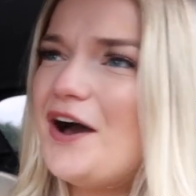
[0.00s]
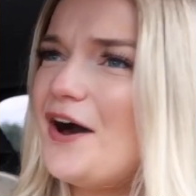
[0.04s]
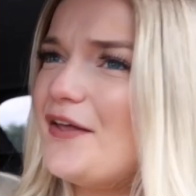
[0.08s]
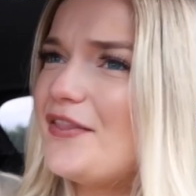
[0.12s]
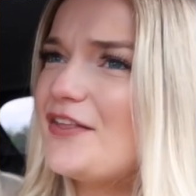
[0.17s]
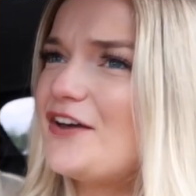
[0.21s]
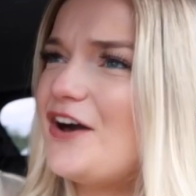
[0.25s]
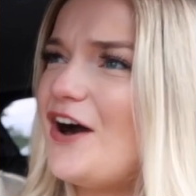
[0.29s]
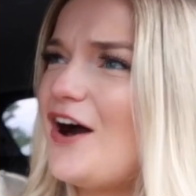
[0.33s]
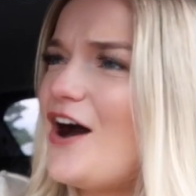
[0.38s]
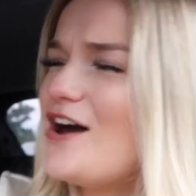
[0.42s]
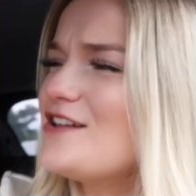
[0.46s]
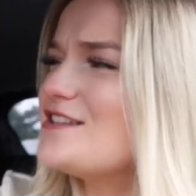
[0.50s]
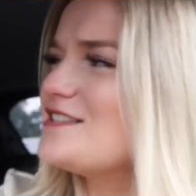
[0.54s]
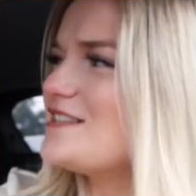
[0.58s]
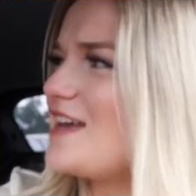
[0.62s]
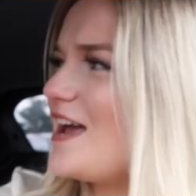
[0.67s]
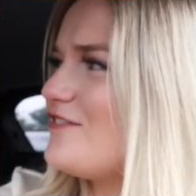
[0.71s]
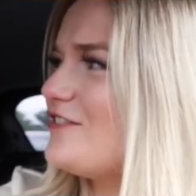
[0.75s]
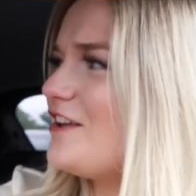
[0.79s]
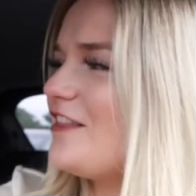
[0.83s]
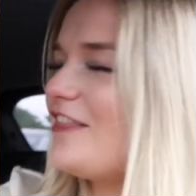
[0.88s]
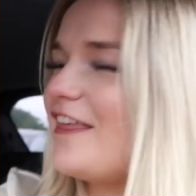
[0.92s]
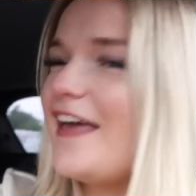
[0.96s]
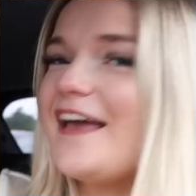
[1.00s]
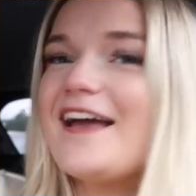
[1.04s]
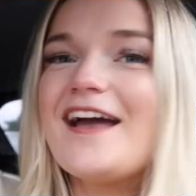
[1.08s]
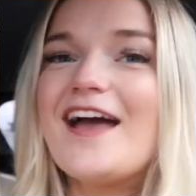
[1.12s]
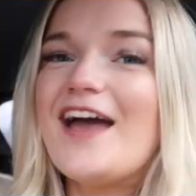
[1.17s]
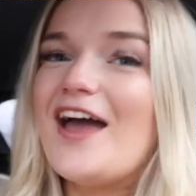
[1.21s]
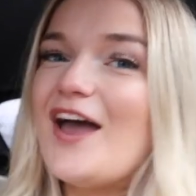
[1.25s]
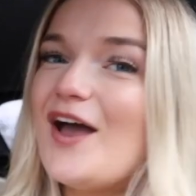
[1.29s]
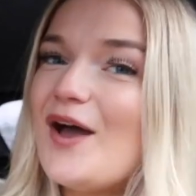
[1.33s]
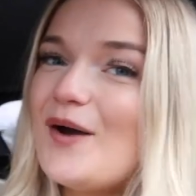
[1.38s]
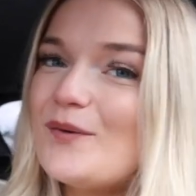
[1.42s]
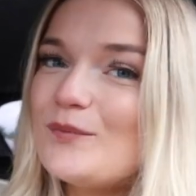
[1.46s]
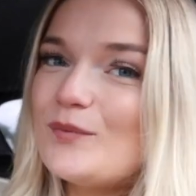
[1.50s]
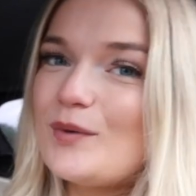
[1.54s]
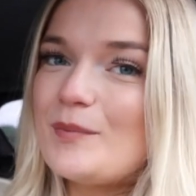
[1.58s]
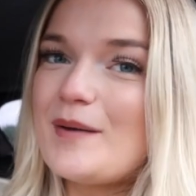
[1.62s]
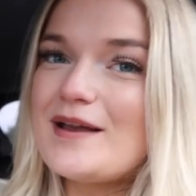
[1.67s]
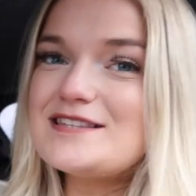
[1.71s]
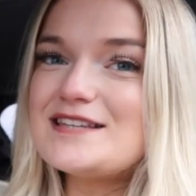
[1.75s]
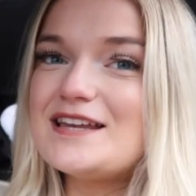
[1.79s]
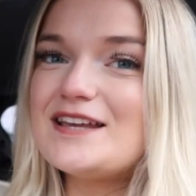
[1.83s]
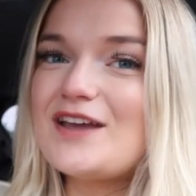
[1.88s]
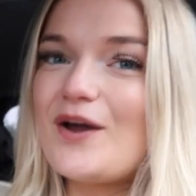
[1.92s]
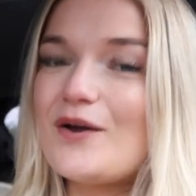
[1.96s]
On the cards, is that even a thing? We're
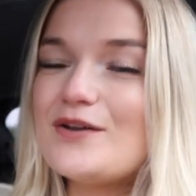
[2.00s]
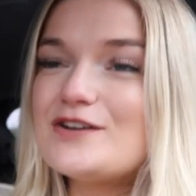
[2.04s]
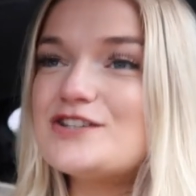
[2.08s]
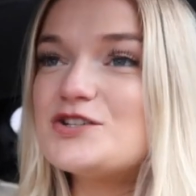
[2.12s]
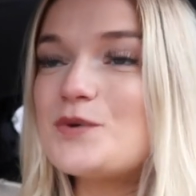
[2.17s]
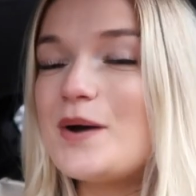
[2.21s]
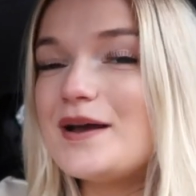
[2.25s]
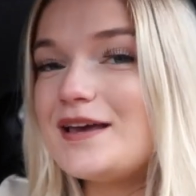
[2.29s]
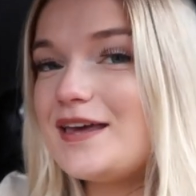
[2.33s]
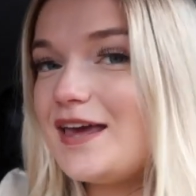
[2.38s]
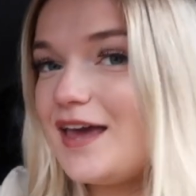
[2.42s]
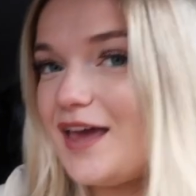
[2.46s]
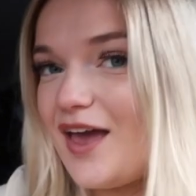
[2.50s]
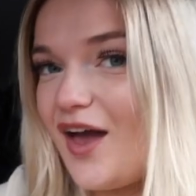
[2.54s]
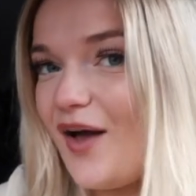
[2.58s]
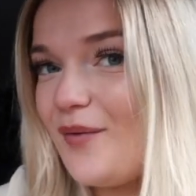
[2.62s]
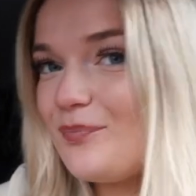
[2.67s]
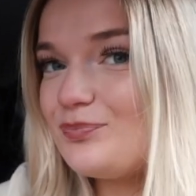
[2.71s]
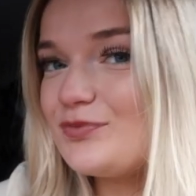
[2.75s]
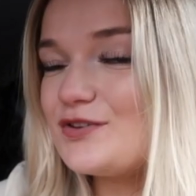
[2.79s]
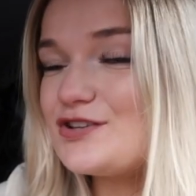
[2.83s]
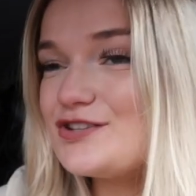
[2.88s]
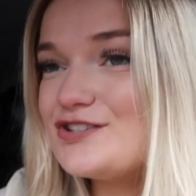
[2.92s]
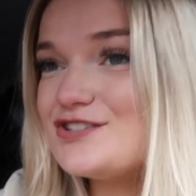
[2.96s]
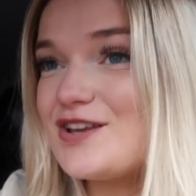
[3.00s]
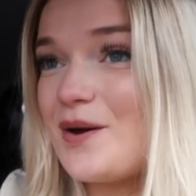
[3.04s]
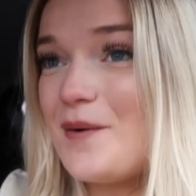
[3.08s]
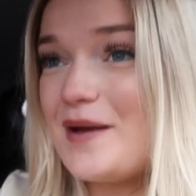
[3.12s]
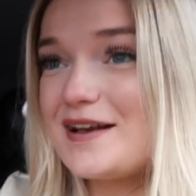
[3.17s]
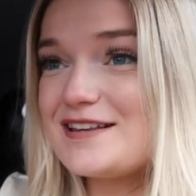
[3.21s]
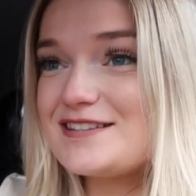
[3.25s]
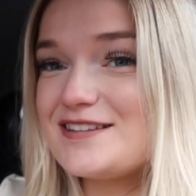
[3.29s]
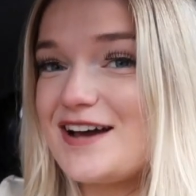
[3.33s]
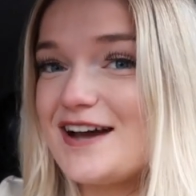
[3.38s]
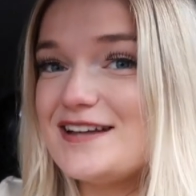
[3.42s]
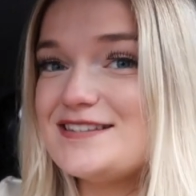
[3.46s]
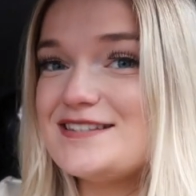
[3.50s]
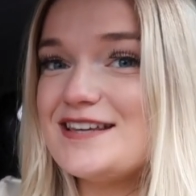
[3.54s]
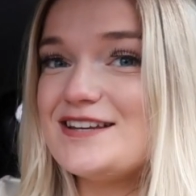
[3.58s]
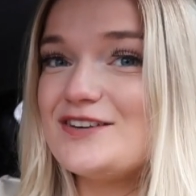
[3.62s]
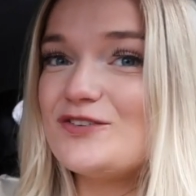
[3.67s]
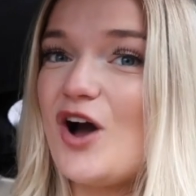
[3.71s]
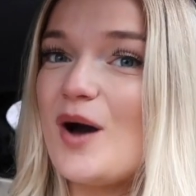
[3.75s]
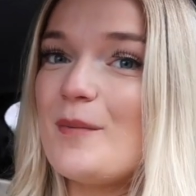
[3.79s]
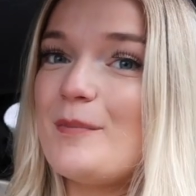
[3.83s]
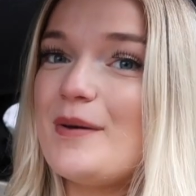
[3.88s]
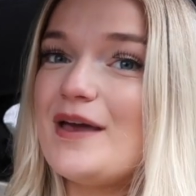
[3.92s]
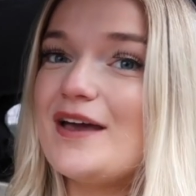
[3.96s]
basically going to IKEA. So excited.
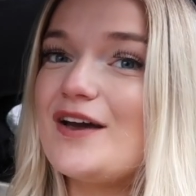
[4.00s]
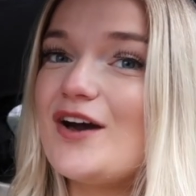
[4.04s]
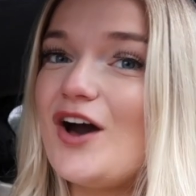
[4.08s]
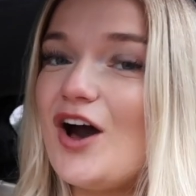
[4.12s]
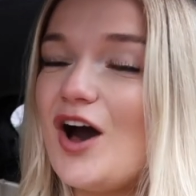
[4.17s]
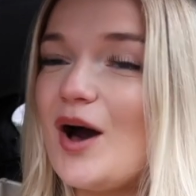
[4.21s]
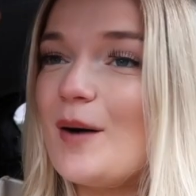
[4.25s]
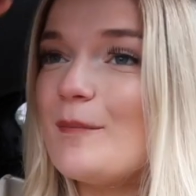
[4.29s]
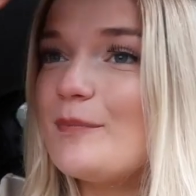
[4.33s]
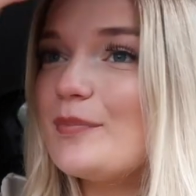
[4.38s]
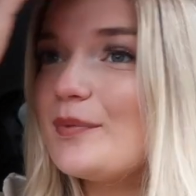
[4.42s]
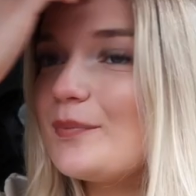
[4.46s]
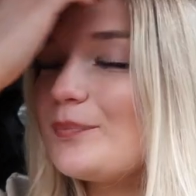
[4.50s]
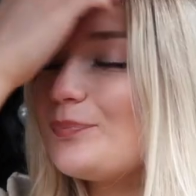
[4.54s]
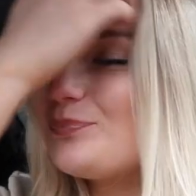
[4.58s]
I've got to pick up.